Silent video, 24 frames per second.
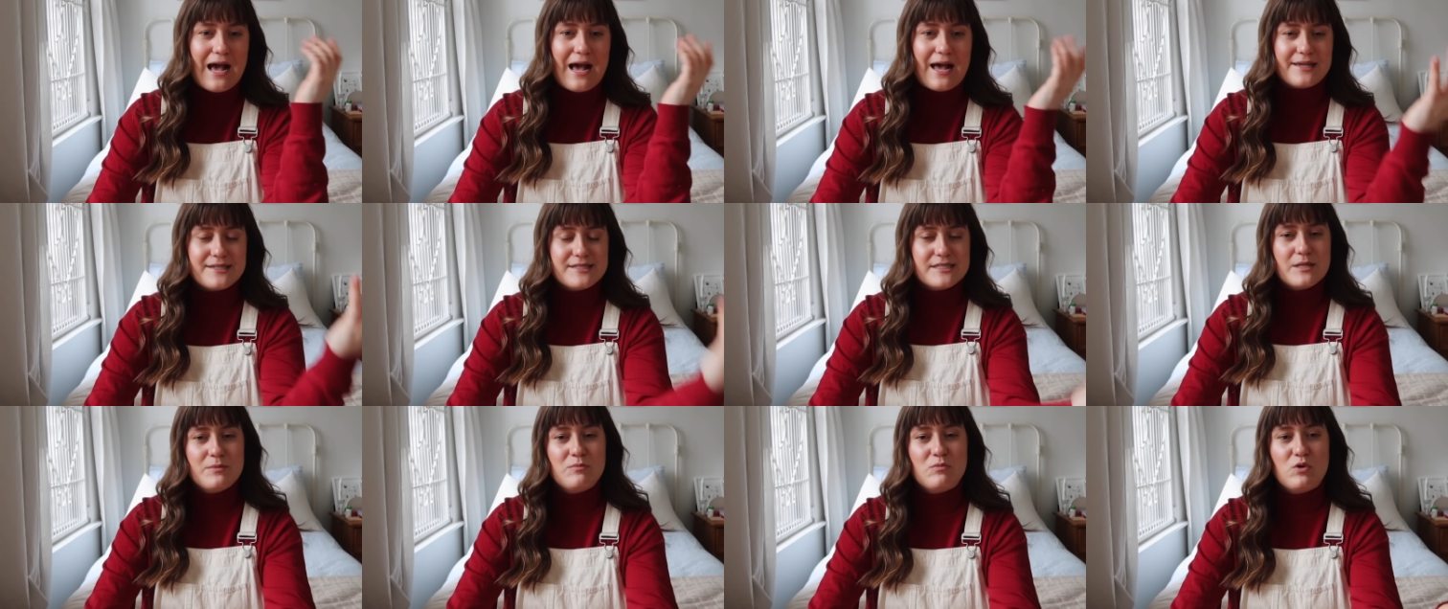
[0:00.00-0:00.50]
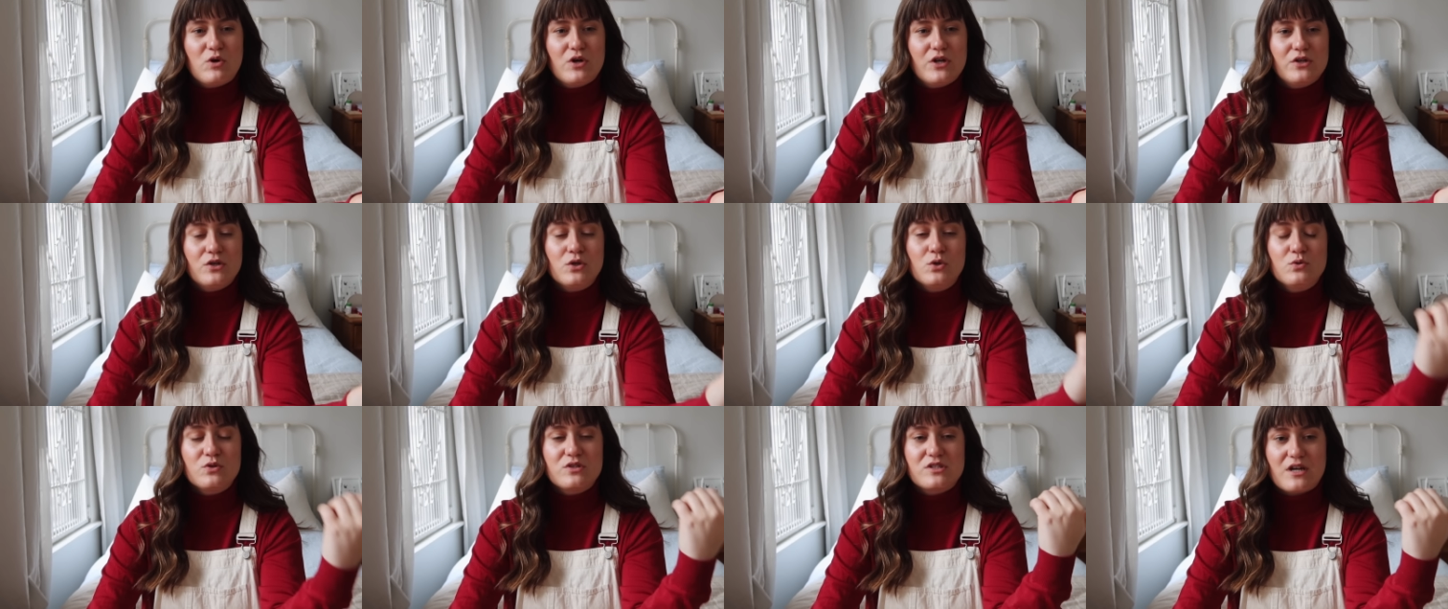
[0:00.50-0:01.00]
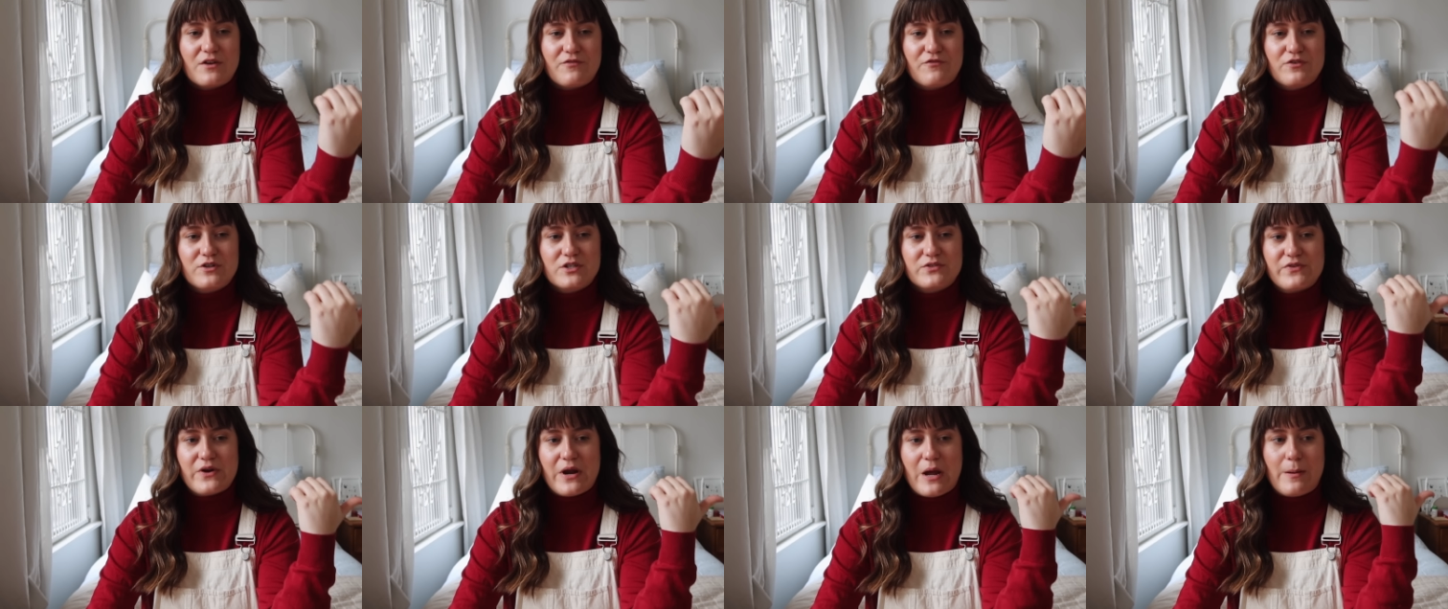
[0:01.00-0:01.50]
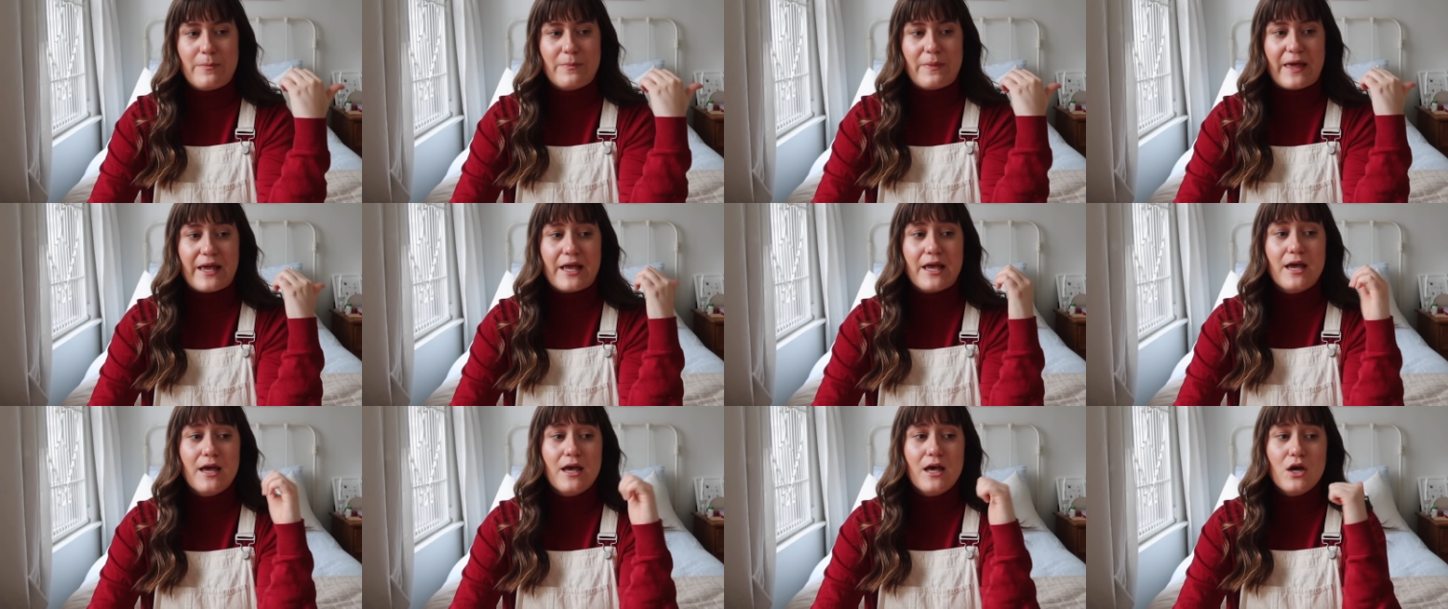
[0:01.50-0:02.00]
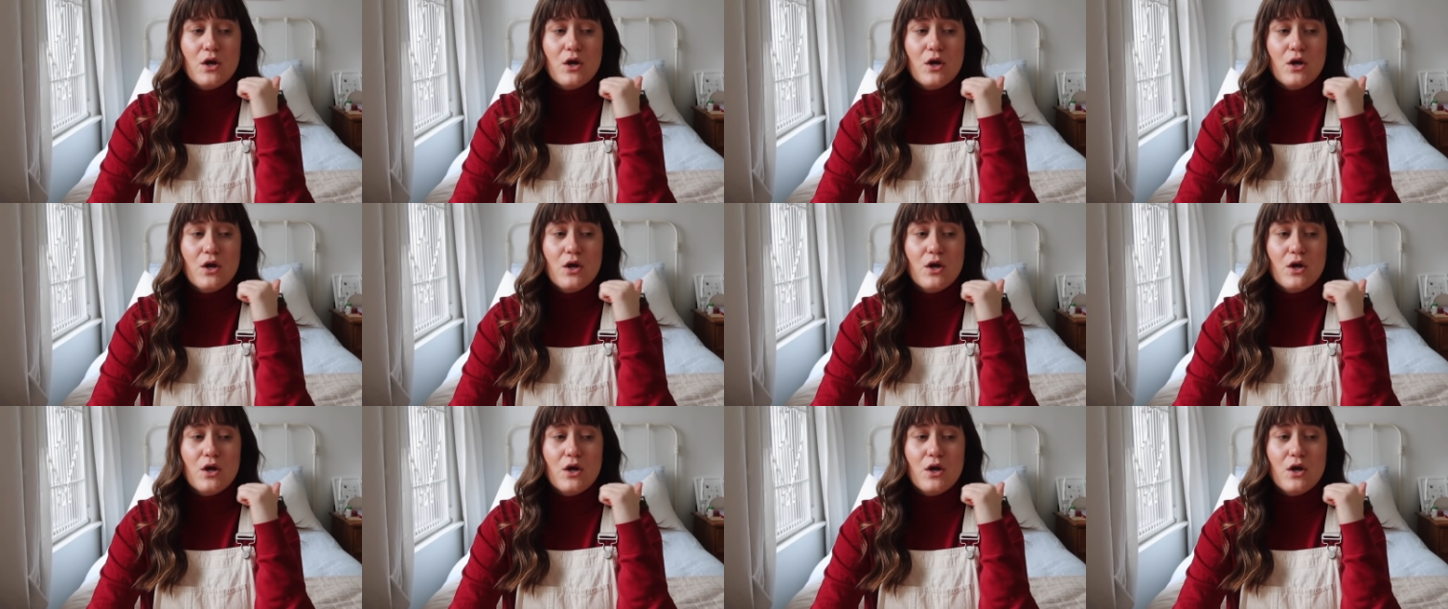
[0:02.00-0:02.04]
As someone who suffers from like